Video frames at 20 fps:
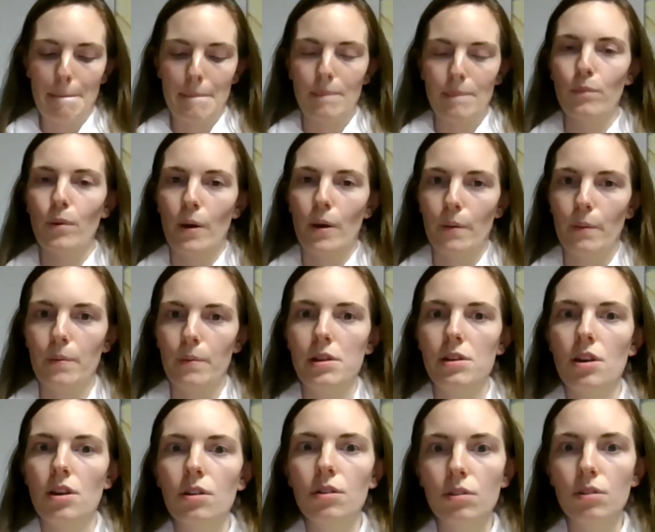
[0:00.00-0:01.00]
Well, we
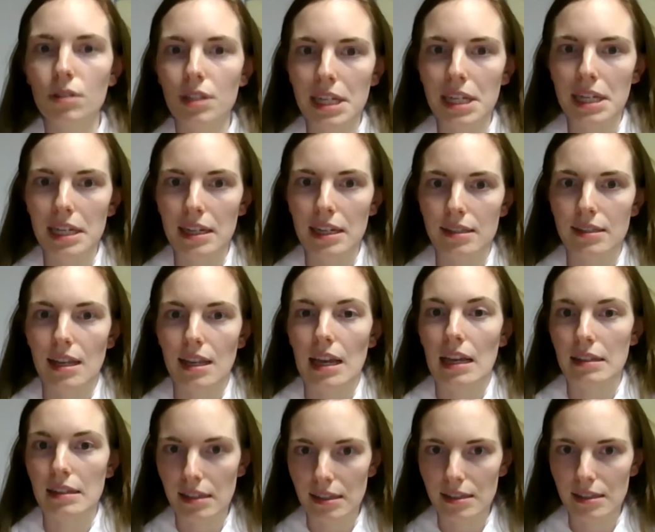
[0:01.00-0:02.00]
know Cornelius
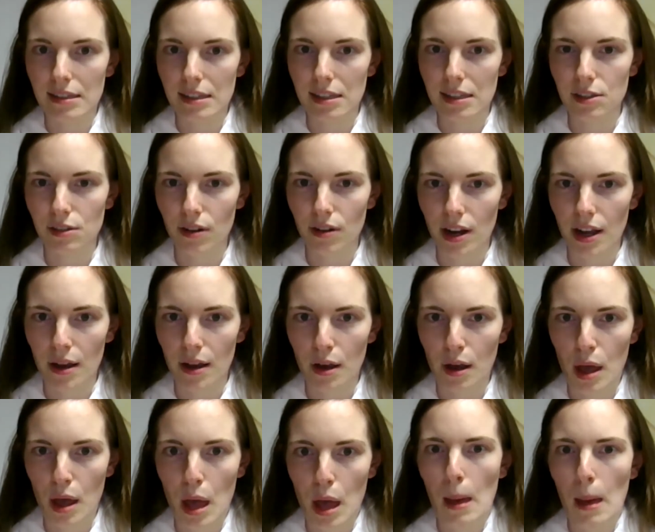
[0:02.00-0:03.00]
is in Caesarea.
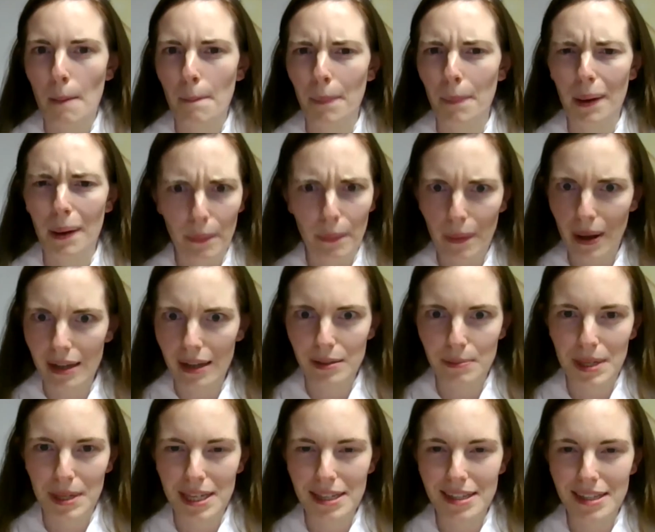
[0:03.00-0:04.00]
But where's
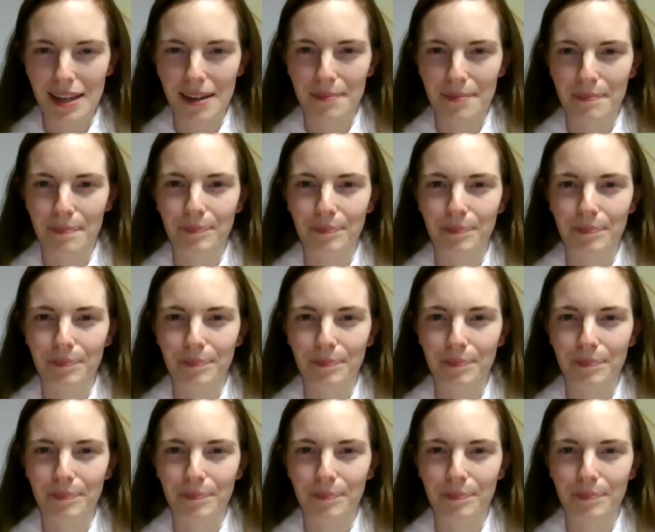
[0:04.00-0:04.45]
Peter?